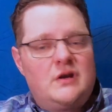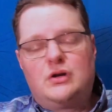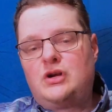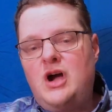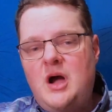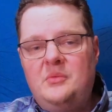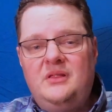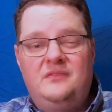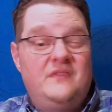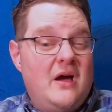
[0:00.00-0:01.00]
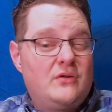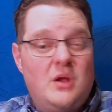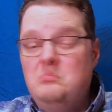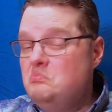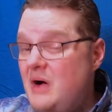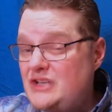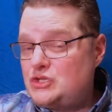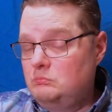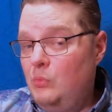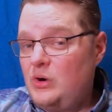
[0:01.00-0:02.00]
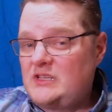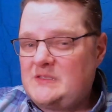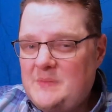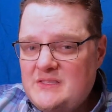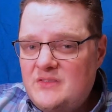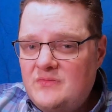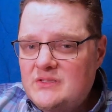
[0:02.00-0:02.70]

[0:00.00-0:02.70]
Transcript: that are commonly found on much more expensive